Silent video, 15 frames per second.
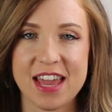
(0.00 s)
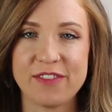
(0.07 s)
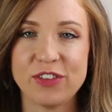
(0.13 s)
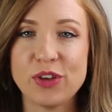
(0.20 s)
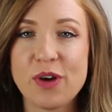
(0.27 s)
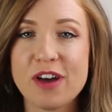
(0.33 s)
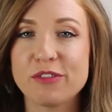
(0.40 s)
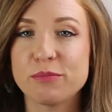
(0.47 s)
If
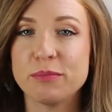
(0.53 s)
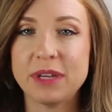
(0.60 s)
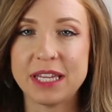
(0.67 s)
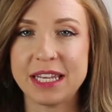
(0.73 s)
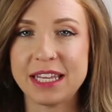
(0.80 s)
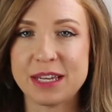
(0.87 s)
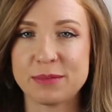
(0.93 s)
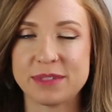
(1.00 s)
you have
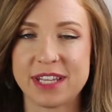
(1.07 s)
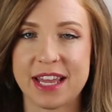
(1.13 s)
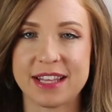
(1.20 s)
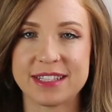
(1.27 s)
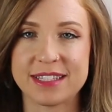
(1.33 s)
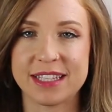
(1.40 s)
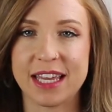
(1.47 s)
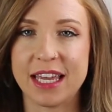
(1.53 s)
medium tan
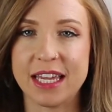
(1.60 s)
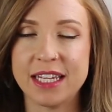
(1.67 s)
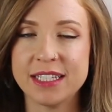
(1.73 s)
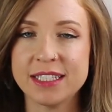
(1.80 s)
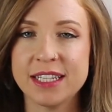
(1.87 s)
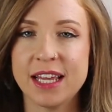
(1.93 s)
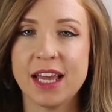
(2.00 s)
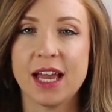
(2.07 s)

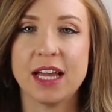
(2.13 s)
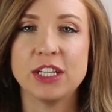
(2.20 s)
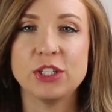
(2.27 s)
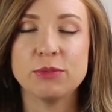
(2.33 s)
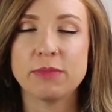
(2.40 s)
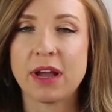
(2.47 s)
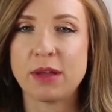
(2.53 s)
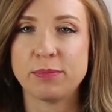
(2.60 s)
skin, and you
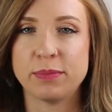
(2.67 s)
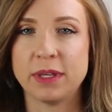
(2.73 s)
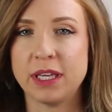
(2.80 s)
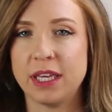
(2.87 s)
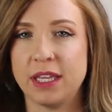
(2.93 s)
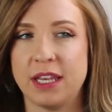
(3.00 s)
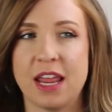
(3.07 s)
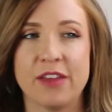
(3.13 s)
might
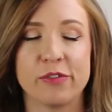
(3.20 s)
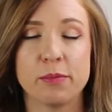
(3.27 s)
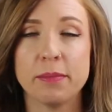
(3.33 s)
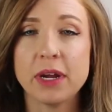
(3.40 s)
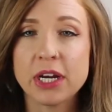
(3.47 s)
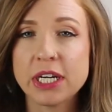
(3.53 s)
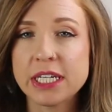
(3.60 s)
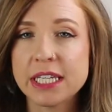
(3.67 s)
be Native
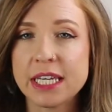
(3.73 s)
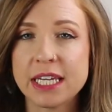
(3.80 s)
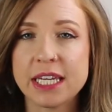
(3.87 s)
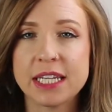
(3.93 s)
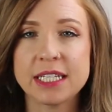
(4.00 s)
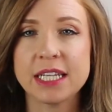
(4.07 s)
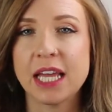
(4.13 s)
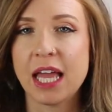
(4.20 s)

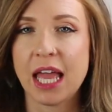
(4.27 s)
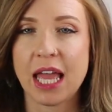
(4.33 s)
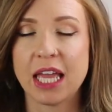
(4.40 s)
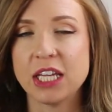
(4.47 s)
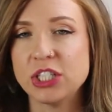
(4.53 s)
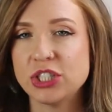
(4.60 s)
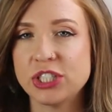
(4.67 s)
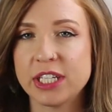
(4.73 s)
American,
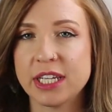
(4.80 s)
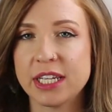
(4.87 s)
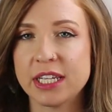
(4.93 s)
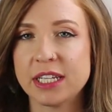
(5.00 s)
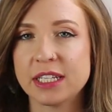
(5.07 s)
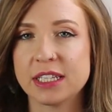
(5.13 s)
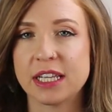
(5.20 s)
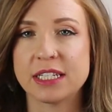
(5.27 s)

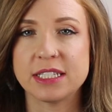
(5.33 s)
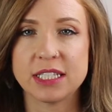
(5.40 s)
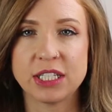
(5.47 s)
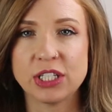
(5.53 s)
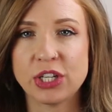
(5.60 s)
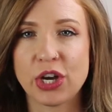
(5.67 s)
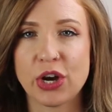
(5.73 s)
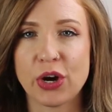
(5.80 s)
Asian,
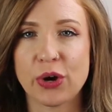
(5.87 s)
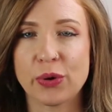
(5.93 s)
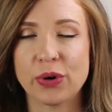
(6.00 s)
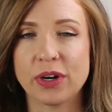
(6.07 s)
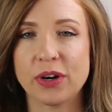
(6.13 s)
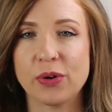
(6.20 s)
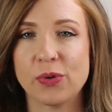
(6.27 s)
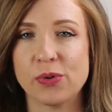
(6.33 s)

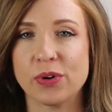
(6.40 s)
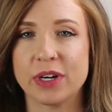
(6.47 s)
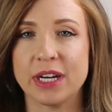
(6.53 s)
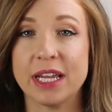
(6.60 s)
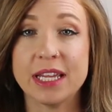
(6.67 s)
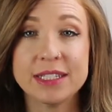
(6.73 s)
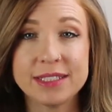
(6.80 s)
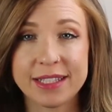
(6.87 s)
Latino, or
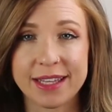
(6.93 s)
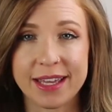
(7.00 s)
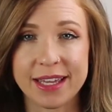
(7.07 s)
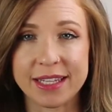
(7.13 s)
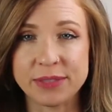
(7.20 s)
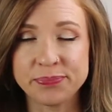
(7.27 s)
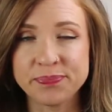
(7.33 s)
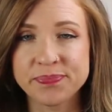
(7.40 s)

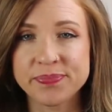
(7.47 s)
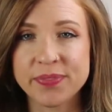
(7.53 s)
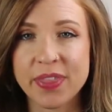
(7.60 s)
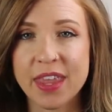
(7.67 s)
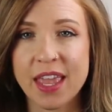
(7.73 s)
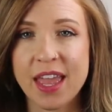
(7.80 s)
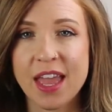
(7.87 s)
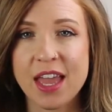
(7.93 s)
Indian,
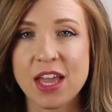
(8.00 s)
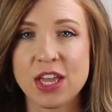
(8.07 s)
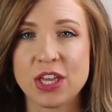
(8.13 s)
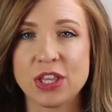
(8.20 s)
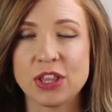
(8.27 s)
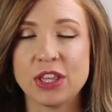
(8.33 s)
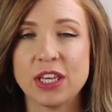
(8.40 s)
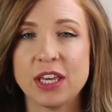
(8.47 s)

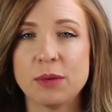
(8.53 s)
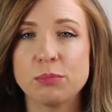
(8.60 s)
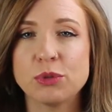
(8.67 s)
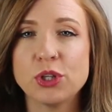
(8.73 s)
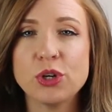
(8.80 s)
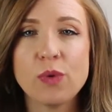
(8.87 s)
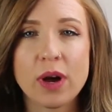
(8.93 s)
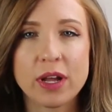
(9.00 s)
the blue